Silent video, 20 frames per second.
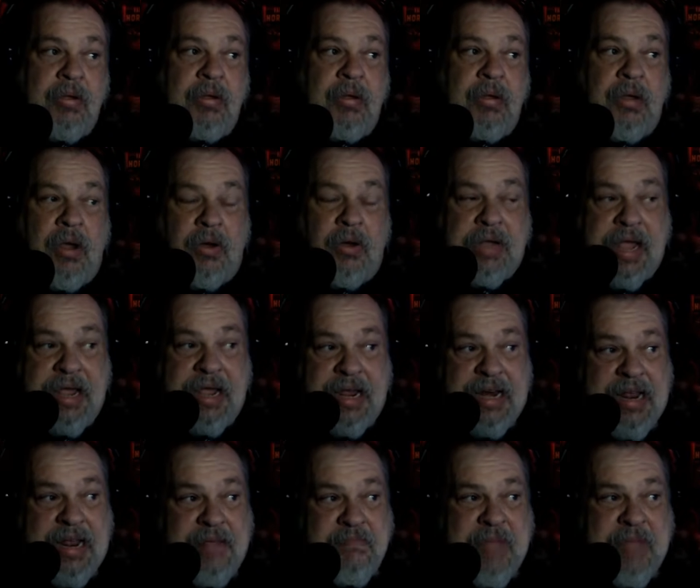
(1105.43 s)
Okay, and
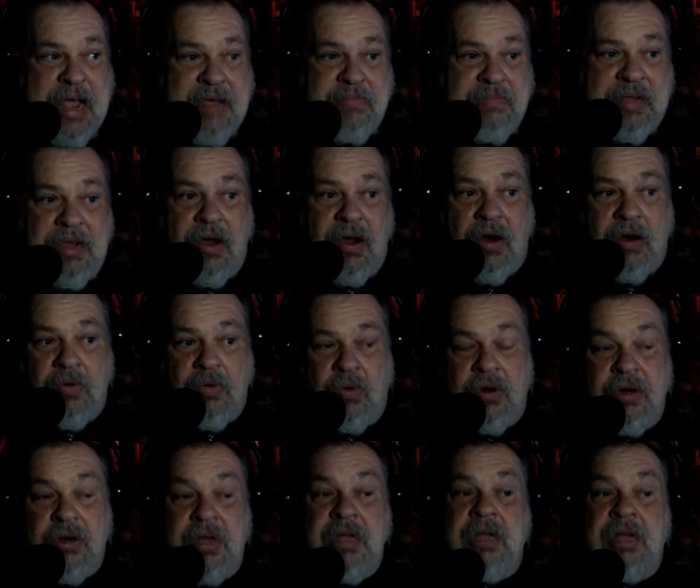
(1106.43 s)
it may be hard
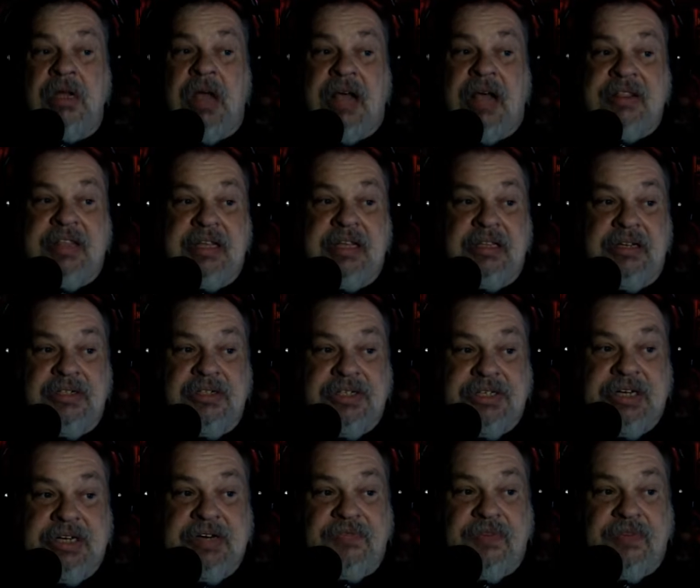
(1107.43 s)
work. I think there's
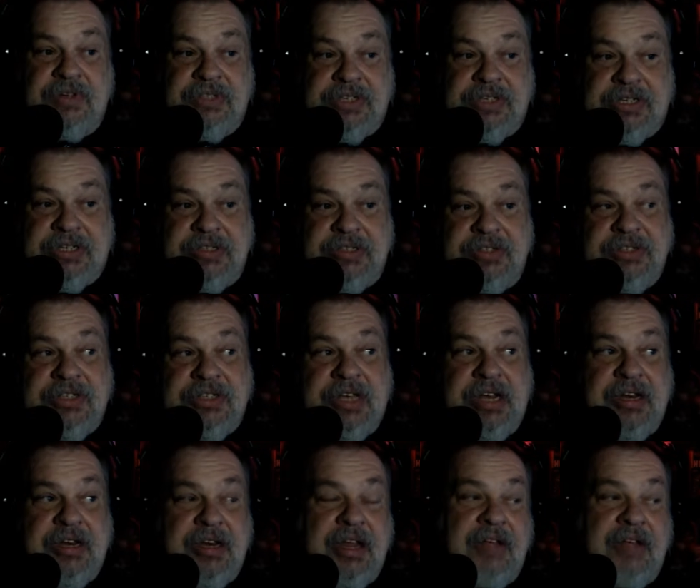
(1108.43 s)
different skill
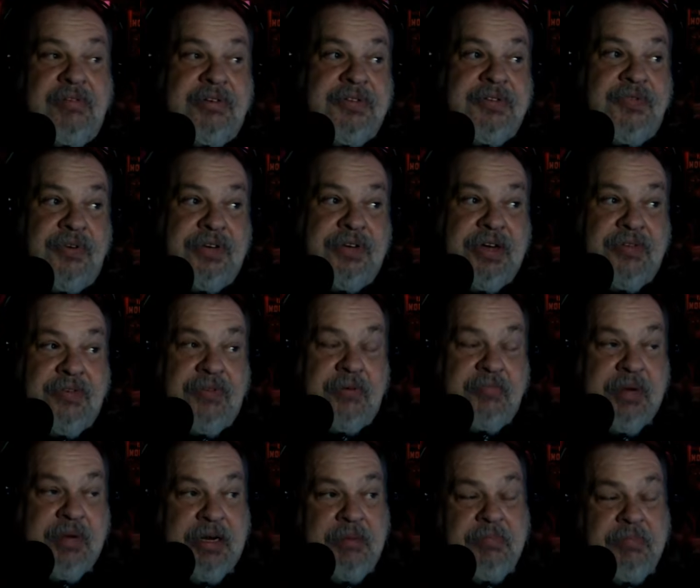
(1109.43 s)
set levels for different
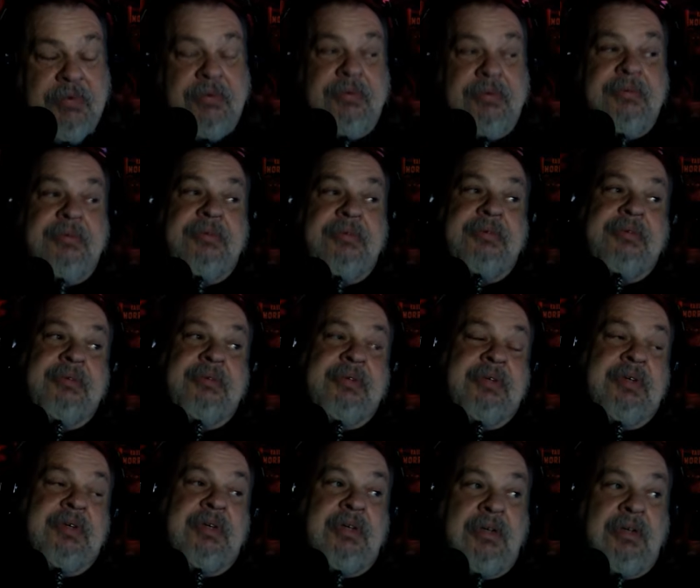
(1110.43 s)
people.
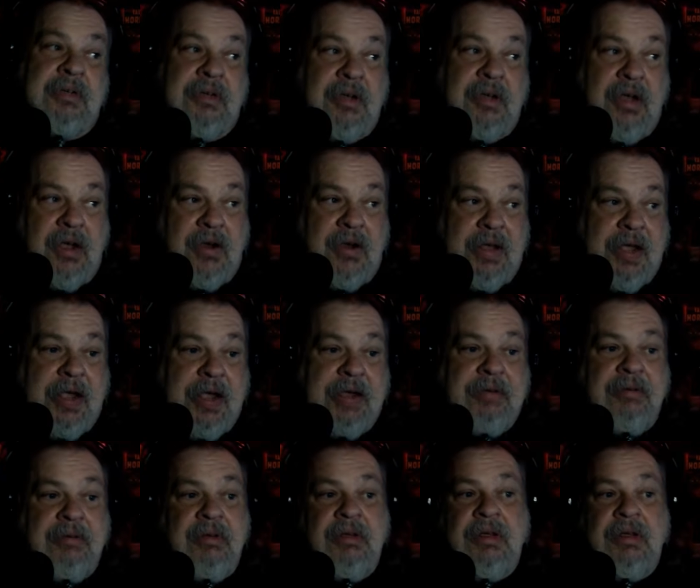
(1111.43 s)
Okay,
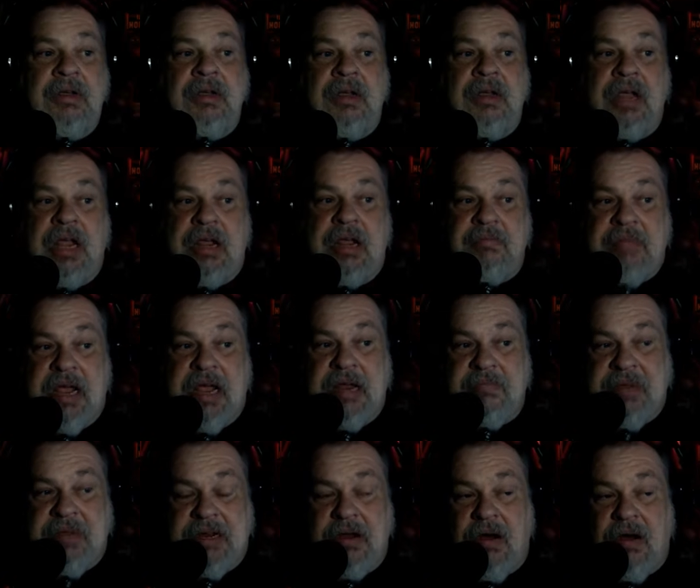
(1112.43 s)
it may
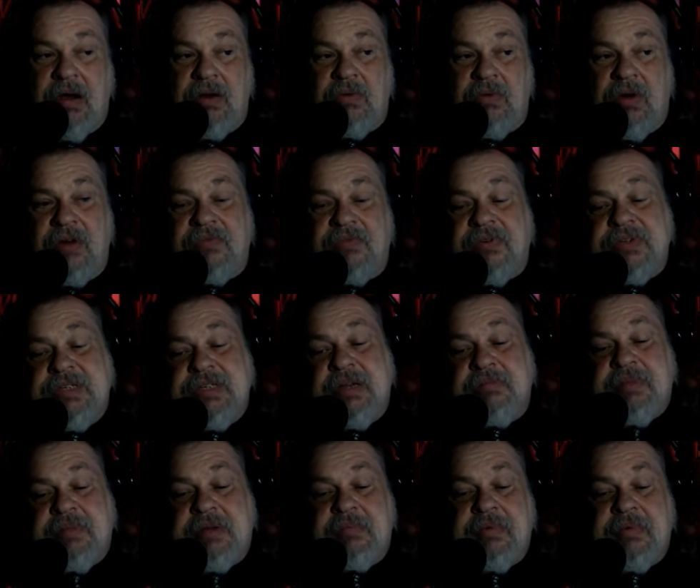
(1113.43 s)
be hard work for some
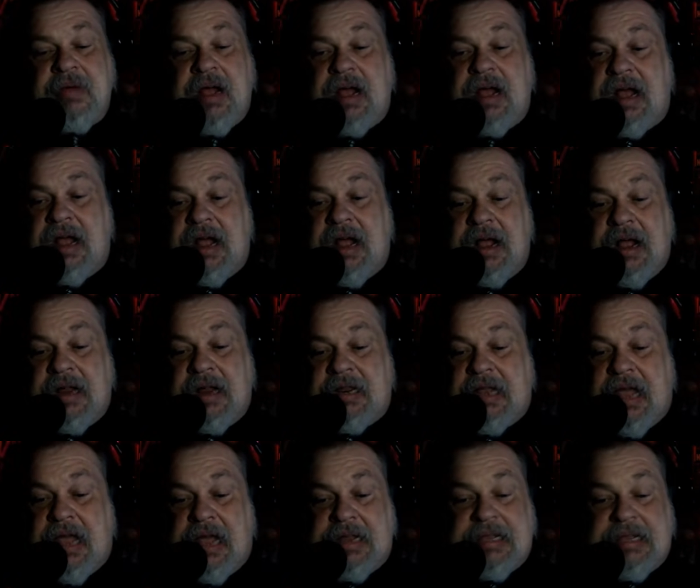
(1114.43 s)
people. I
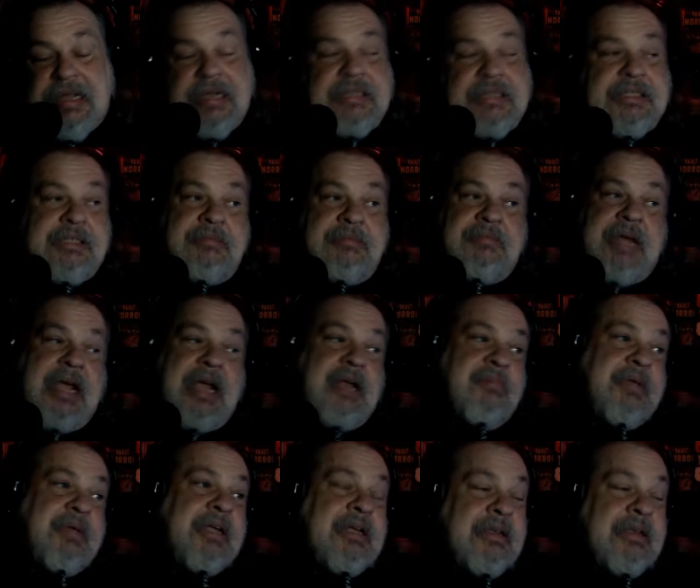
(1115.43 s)
get you,
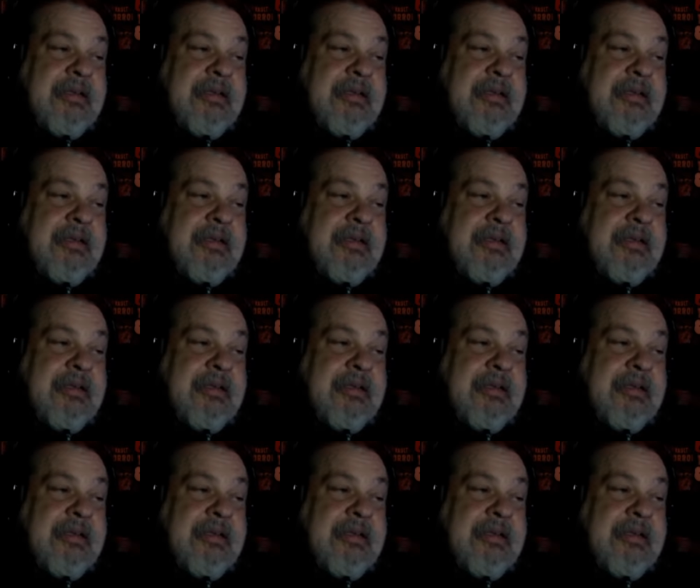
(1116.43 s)
maybe,